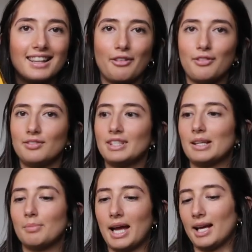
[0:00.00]
Like
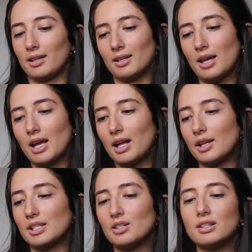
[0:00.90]
15 pack.
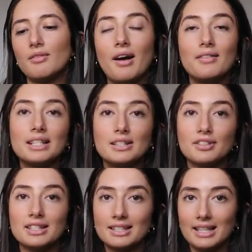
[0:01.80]
Because I just love having
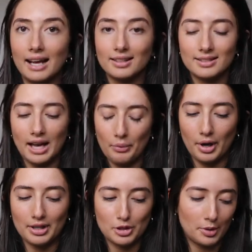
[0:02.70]
different snacks
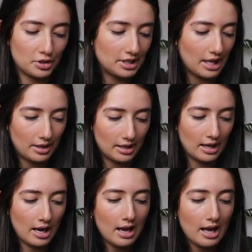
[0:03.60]
work, especially now that
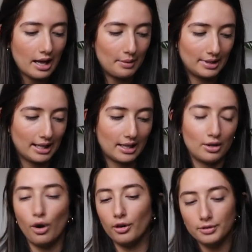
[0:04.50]
I'm in like
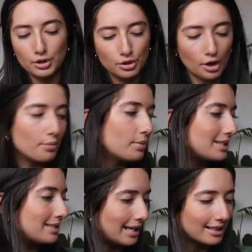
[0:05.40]
an office job.
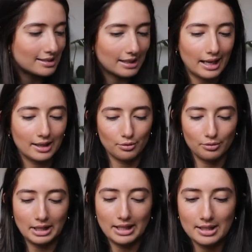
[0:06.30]
Snacks are like
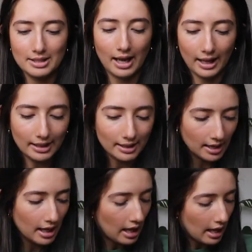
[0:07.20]
really exciting.
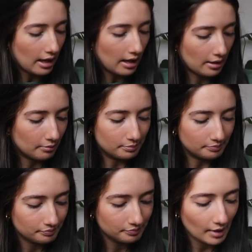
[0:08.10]

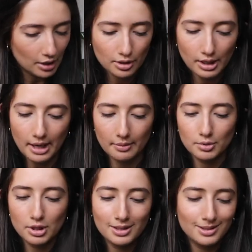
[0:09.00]
So yeah,
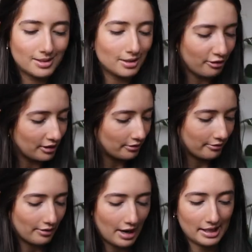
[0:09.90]
just different
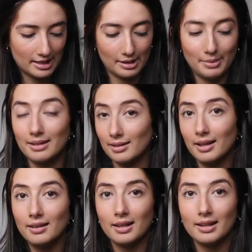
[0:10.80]
varieties. I mean,
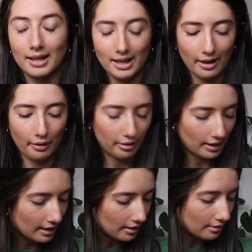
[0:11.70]
none are like
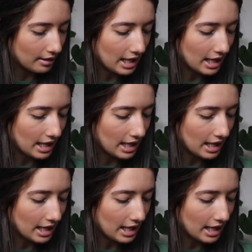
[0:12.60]
healthy.